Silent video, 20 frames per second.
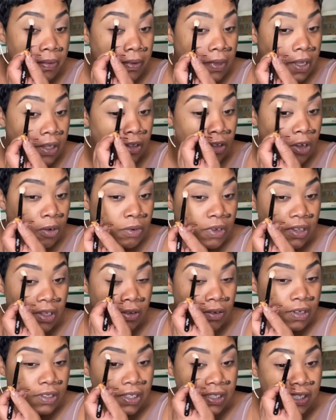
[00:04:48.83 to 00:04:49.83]
along with
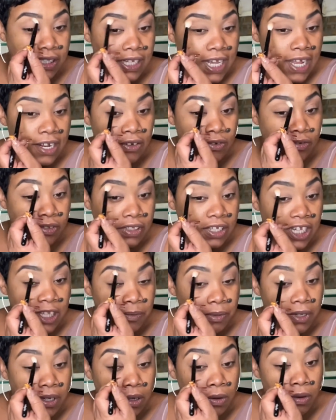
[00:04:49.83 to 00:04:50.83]
all the sad news that's
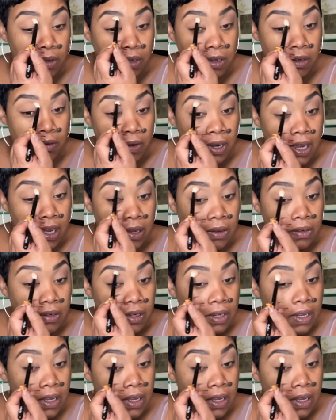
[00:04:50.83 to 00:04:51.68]
been going around.